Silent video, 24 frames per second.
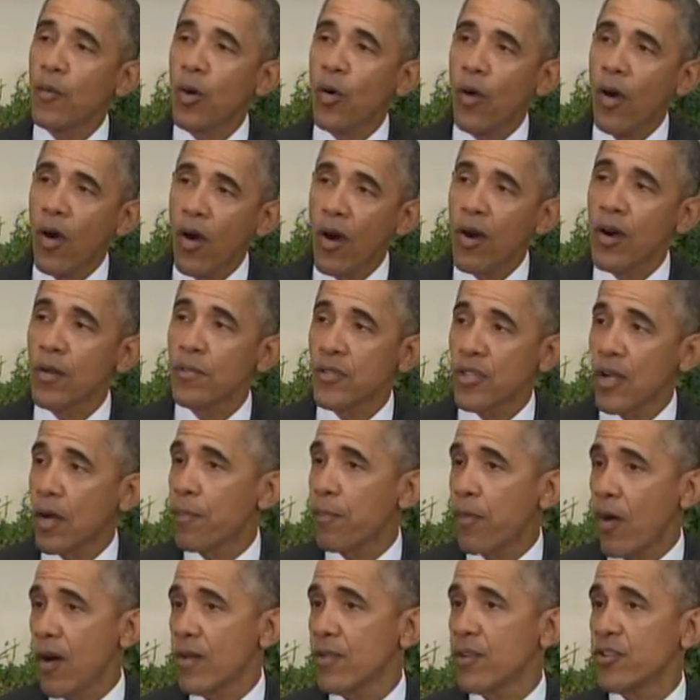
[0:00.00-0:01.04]
harms our
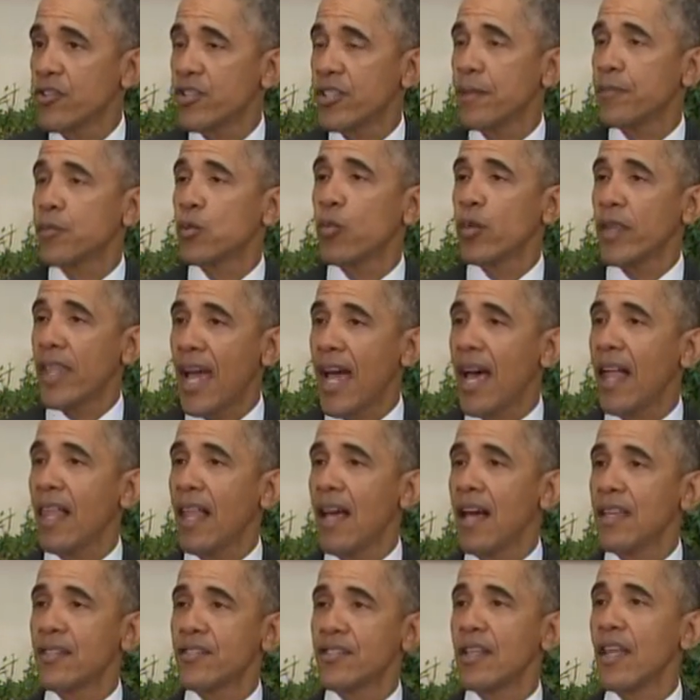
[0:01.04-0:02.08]
partnerships with
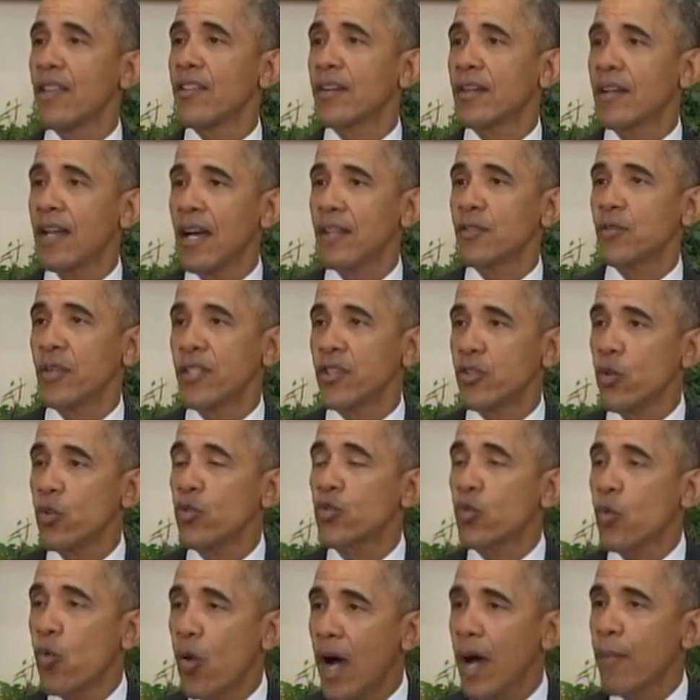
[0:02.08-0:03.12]
allies and other countries whose
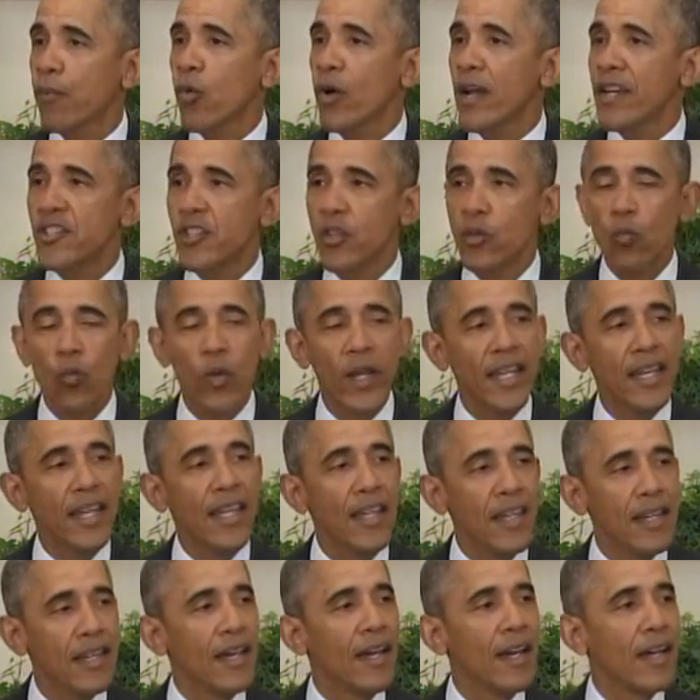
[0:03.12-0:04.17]
cooperation we
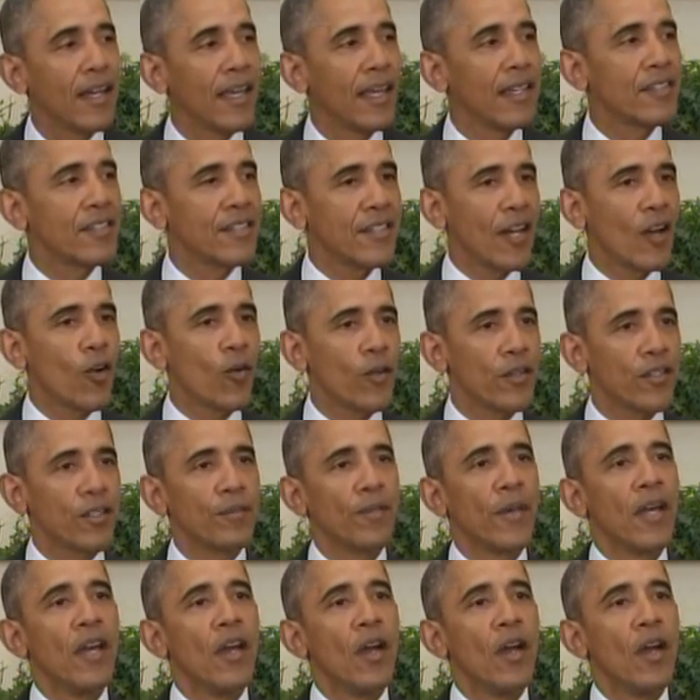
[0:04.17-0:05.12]
need against terrorism.